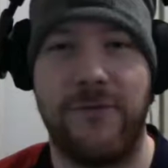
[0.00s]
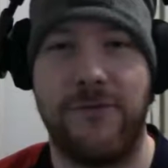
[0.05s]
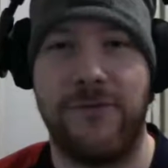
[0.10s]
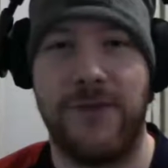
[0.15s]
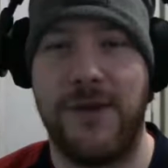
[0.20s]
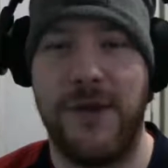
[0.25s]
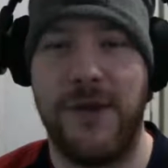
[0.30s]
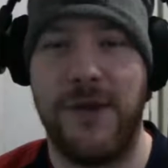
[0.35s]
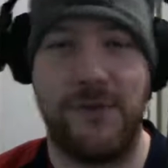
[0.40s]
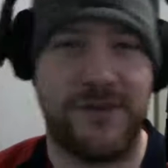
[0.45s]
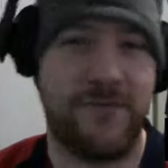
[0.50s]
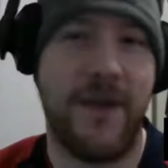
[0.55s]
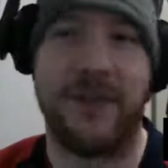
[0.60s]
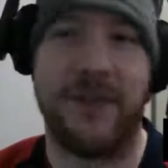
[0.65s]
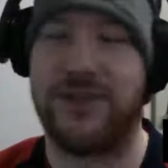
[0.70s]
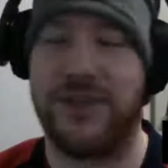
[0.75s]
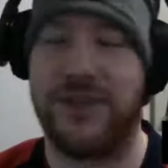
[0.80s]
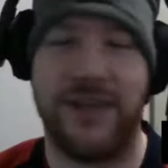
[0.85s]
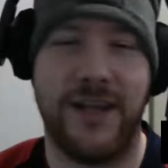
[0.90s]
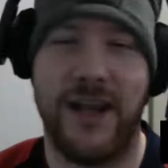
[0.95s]
he was
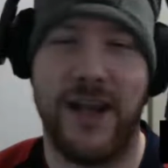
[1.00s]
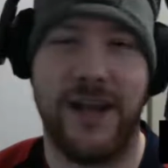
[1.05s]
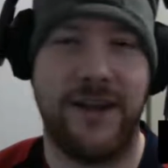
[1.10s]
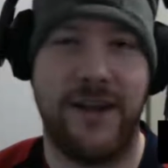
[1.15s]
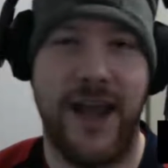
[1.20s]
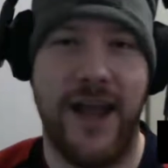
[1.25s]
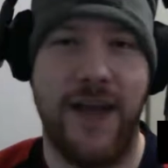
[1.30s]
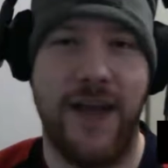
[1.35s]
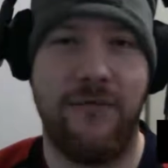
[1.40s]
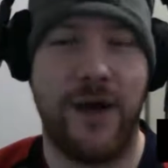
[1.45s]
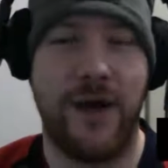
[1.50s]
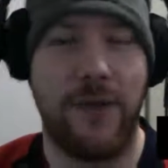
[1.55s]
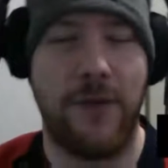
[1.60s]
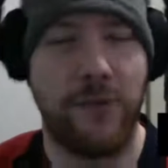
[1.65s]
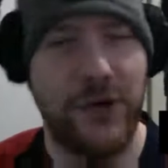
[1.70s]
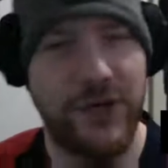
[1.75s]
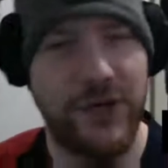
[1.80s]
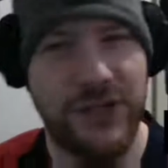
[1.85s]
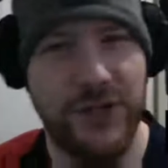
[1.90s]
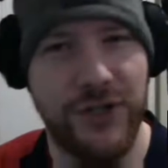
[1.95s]
mentioning that I didn't have one, I'm pretty
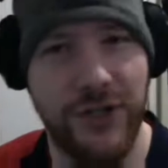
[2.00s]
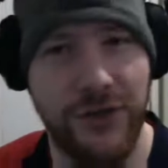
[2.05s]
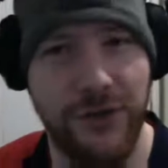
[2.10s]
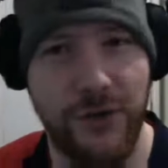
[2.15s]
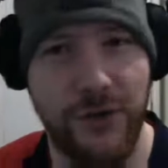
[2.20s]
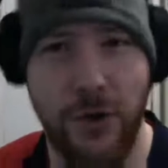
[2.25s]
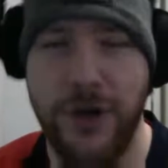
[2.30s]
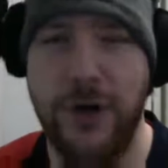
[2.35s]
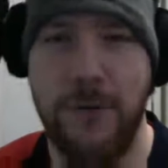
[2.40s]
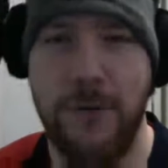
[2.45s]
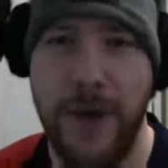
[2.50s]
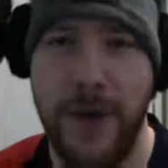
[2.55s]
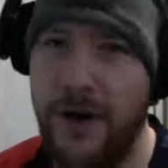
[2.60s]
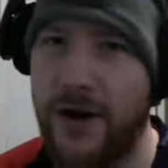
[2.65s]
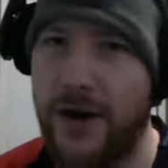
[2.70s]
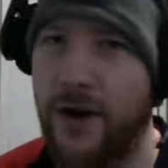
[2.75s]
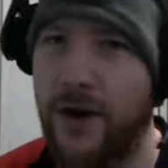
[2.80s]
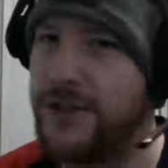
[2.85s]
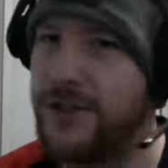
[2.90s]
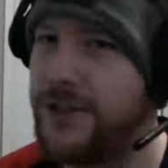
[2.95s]
sure you do. Or you're married,
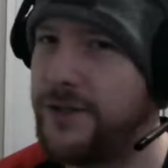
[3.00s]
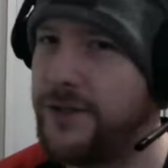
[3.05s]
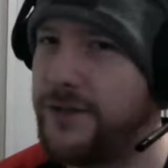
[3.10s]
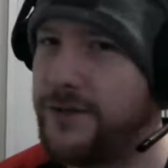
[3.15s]
aren't you?